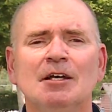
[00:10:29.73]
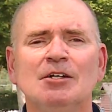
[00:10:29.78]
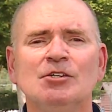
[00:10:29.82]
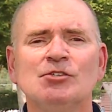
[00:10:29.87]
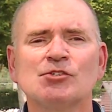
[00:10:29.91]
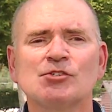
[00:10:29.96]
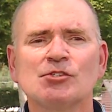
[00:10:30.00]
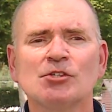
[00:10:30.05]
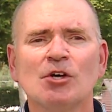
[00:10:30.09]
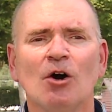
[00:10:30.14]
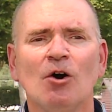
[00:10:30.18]

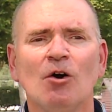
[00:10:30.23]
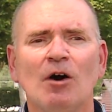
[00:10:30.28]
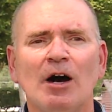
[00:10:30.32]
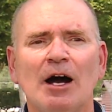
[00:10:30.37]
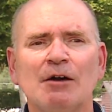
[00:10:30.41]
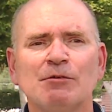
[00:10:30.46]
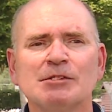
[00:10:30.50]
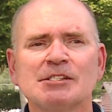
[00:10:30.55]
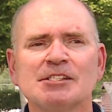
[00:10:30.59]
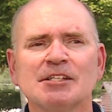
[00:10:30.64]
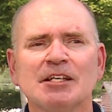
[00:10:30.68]
So
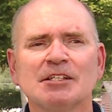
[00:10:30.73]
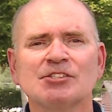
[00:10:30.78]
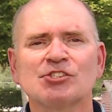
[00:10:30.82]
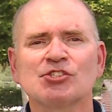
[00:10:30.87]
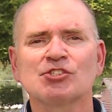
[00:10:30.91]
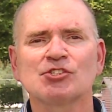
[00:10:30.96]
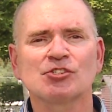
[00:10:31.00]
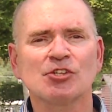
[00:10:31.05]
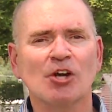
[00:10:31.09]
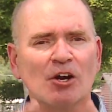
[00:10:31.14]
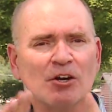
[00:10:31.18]
I would say
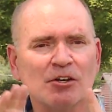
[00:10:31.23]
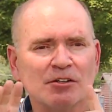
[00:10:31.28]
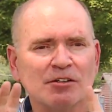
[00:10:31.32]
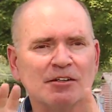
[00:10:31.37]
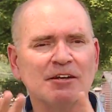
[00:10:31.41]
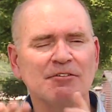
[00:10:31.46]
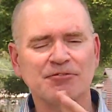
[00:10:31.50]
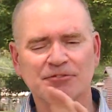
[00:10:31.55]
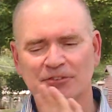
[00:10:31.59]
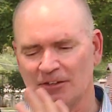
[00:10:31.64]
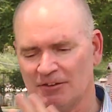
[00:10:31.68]
start,
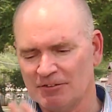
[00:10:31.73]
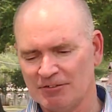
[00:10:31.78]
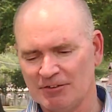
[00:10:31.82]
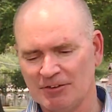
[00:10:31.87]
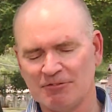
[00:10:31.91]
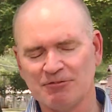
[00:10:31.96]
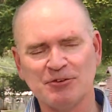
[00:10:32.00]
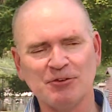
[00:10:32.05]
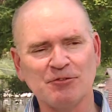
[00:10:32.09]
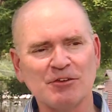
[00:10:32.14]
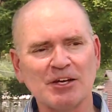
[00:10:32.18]

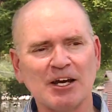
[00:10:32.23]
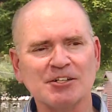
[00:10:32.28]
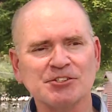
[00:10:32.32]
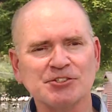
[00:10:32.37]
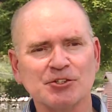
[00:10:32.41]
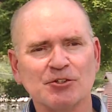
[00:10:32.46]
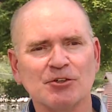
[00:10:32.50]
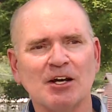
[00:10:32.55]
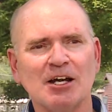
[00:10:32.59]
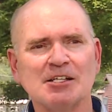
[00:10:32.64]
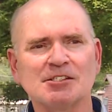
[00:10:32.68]
if you've got
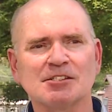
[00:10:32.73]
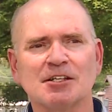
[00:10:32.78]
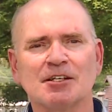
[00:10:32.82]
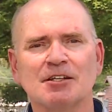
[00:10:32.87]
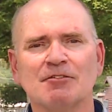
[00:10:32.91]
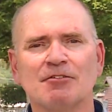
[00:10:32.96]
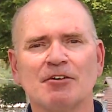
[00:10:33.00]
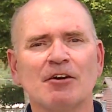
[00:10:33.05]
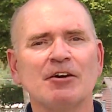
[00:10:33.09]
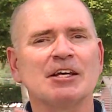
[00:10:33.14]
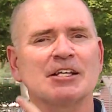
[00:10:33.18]
your eyes on a
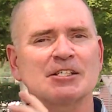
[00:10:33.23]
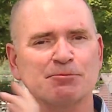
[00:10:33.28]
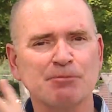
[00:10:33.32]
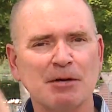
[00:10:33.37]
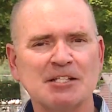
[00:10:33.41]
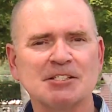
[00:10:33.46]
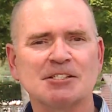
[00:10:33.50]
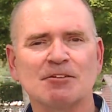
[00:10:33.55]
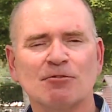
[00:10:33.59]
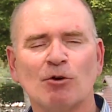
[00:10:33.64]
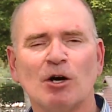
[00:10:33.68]
very
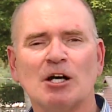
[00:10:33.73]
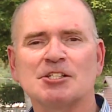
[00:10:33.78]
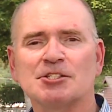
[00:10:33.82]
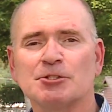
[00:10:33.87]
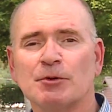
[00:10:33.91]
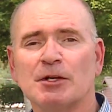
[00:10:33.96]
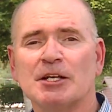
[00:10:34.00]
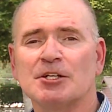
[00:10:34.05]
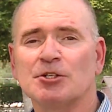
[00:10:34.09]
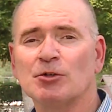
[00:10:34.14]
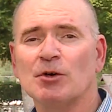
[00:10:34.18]
expensive watch and
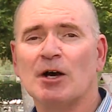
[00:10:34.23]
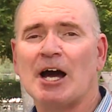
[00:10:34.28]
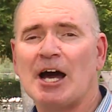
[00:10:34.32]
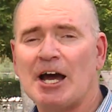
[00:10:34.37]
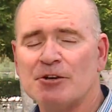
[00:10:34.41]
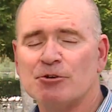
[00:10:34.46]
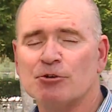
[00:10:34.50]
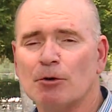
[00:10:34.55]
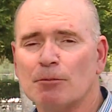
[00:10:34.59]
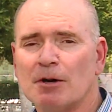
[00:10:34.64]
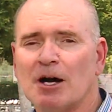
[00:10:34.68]
want to do a
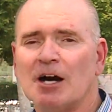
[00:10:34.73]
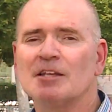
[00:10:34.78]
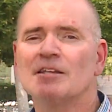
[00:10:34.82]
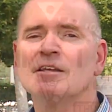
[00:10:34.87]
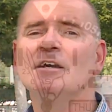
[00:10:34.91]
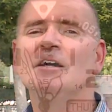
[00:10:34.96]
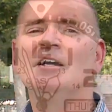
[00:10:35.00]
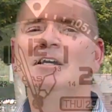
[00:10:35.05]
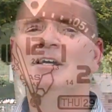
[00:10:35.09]
hydro mod,